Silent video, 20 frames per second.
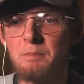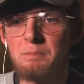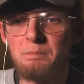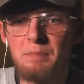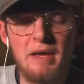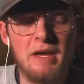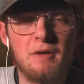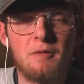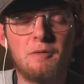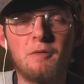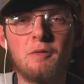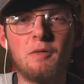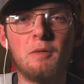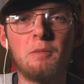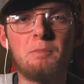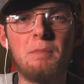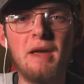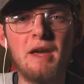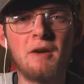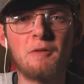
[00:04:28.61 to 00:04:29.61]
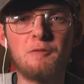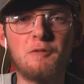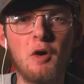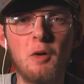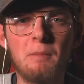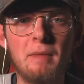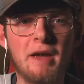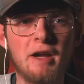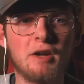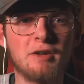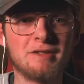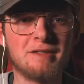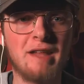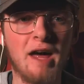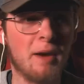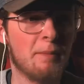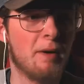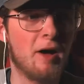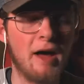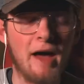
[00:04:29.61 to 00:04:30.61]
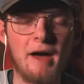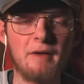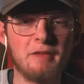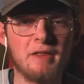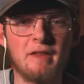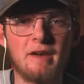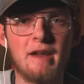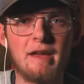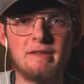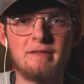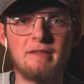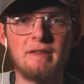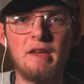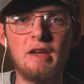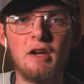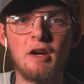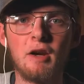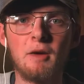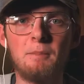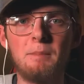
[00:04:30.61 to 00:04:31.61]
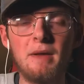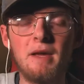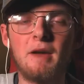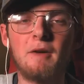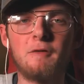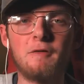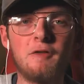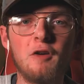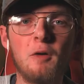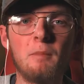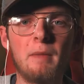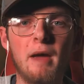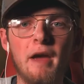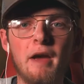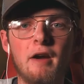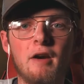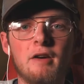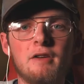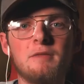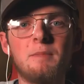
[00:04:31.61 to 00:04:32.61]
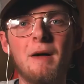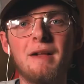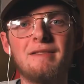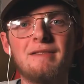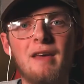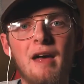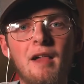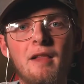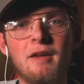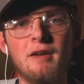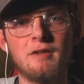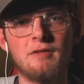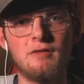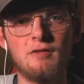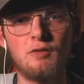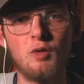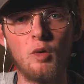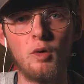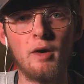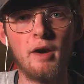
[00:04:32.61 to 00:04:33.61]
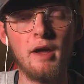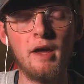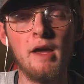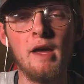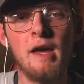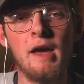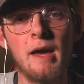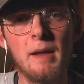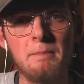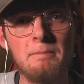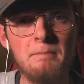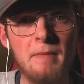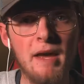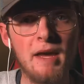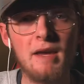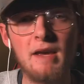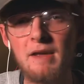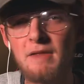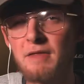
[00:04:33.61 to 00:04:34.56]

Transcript: Being a filmmaker is not about having the nice gear. Being a filmmaker is about telling a story and making the